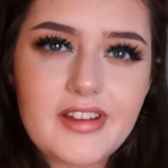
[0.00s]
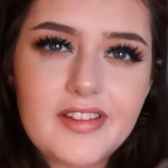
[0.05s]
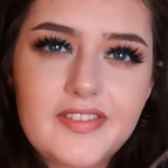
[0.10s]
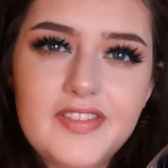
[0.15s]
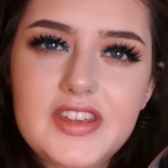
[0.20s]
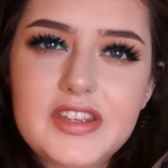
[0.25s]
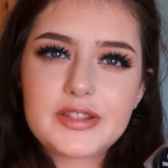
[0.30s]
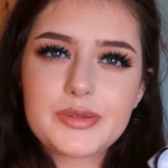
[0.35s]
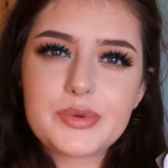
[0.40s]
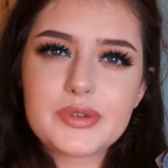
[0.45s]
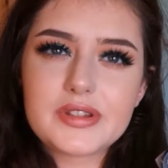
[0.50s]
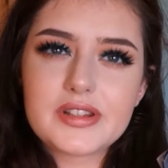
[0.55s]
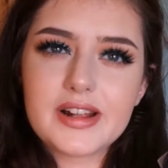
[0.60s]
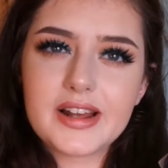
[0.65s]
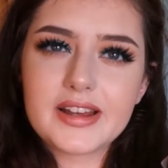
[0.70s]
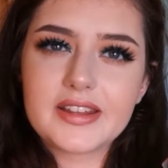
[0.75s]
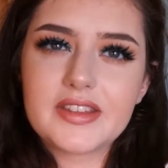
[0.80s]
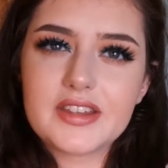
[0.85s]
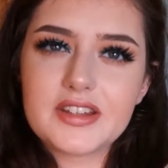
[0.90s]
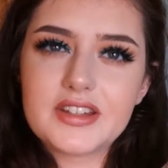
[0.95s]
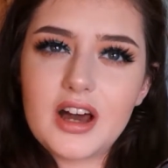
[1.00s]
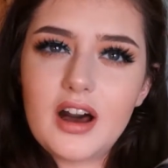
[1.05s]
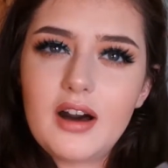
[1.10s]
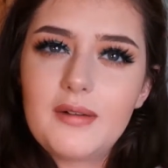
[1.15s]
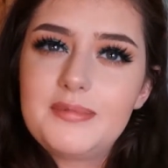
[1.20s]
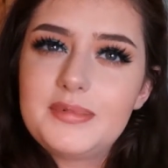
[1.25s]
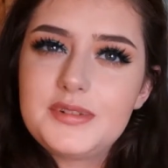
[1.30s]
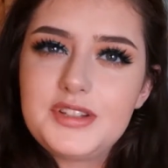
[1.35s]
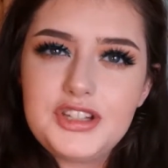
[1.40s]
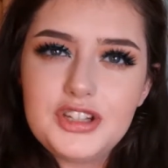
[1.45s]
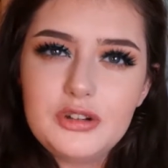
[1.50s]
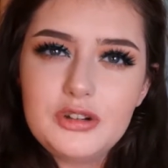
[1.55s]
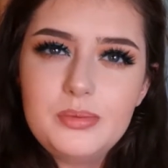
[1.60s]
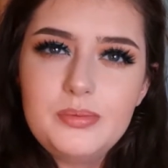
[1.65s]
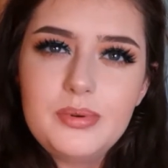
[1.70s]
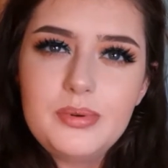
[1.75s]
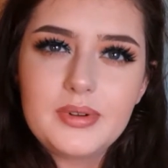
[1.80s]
and this was like the top dupe.